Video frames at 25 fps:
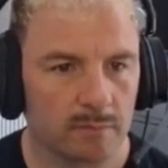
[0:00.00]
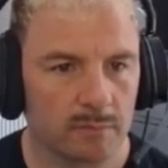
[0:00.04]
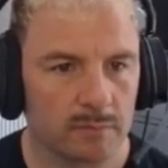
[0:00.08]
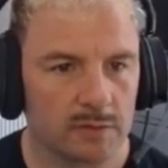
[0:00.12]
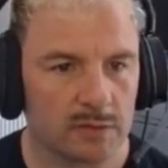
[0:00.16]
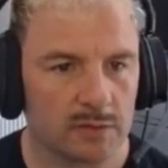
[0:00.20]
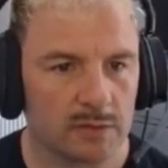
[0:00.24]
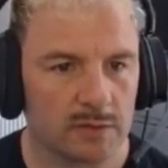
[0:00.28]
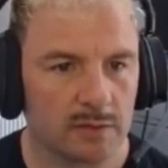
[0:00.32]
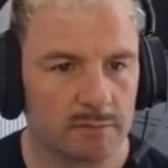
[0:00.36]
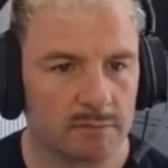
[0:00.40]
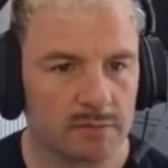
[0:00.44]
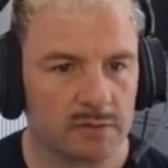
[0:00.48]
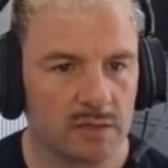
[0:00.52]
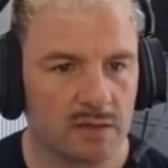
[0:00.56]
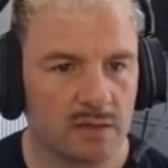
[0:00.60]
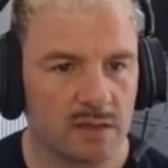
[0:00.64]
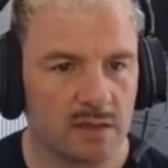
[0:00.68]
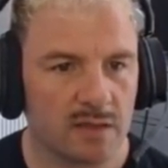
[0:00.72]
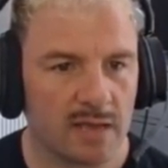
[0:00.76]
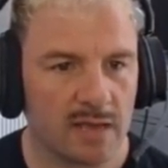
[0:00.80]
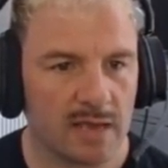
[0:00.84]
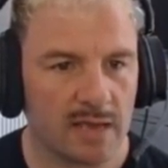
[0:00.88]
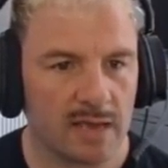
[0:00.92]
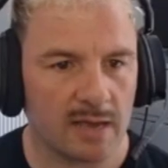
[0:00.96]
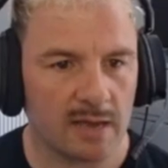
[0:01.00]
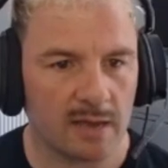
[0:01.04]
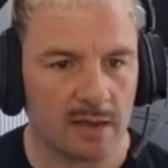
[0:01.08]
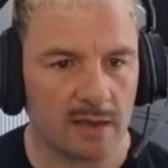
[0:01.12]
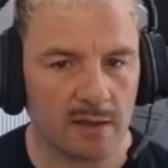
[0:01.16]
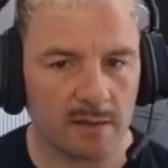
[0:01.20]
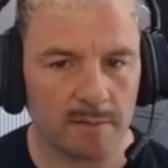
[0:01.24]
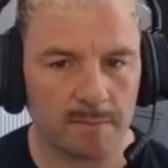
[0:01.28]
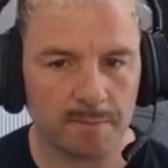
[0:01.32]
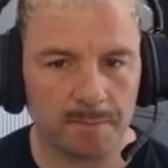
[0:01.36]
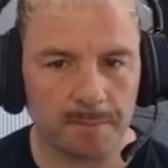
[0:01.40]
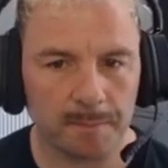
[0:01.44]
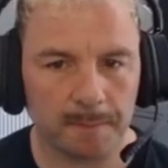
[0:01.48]
To
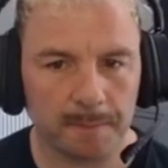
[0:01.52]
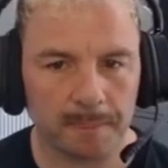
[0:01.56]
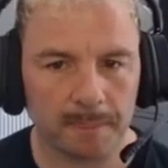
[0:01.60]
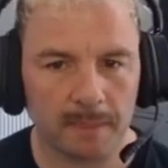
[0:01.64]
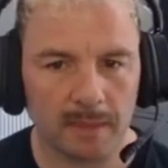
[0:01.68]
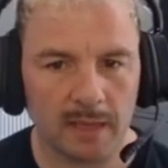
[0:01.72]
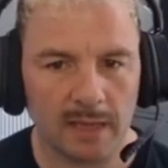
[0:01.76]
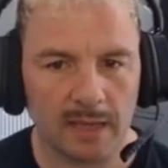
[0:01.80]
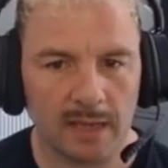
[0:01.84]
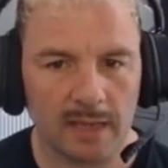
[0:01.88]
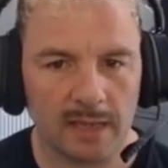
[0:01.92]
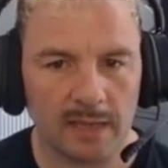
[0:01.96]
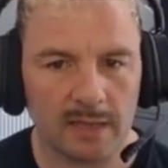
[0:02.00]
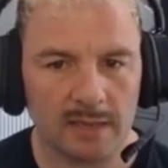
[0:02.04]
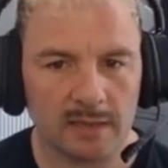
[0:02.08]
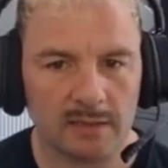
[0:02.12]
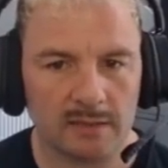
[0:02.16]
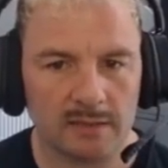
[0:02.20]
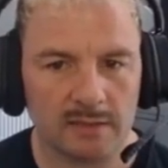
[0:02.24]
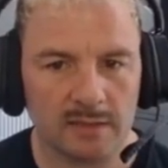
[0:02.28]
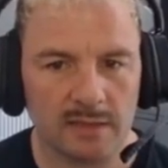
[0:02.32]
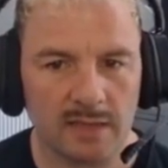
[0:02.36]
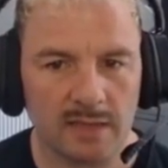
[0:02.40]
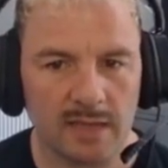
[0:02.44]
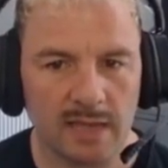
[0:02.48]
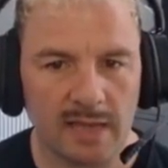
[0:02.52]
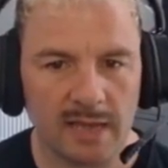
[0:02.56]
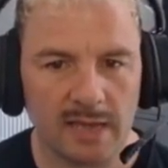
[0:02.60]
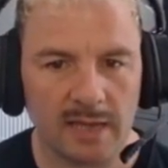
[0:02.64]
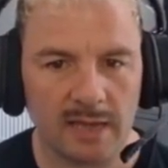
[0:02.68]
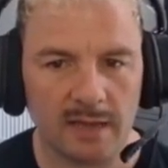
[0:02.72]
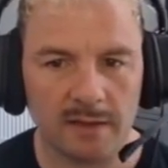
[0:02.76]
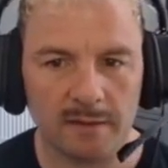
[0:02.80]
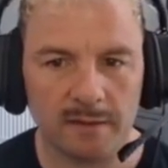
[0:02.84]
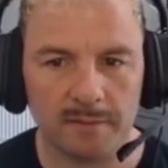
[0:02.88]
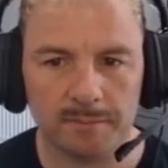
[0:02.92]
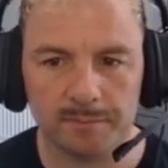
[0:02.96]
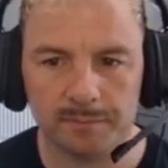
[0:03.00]
there and
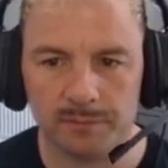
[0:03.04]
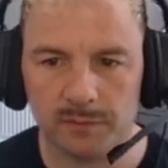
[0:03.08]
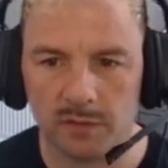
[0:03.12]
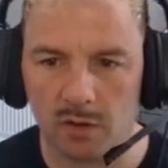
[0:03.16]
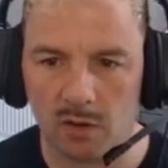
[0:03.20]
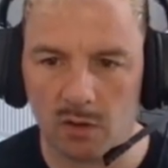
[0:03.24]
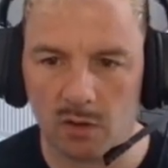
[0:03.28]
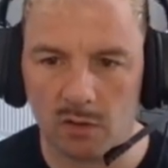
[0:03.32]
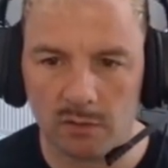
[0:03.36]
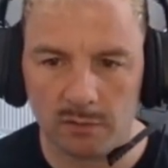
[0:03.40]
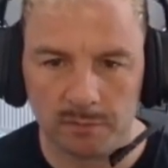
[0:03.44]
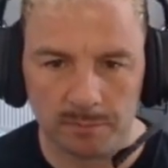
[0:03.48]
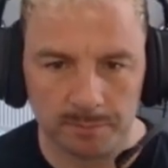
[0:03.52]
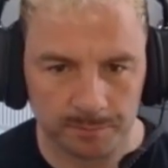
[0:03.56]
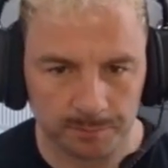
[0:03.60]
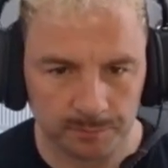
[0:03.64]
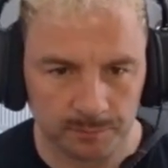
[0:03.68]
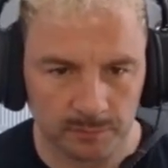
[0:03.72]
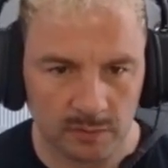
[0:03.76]
there, gone.